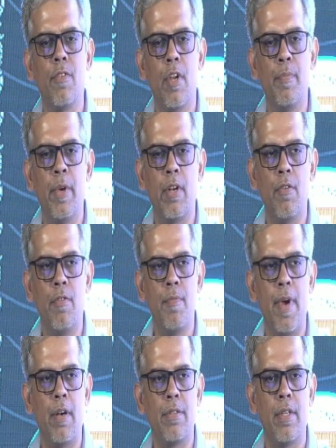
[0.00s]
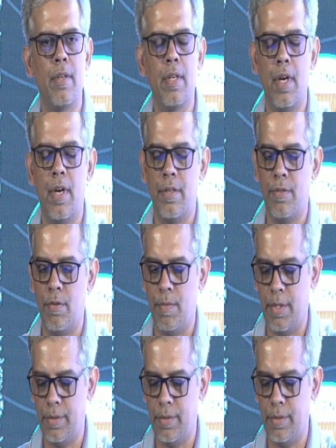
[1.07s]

development of hepatocellular carcinoma.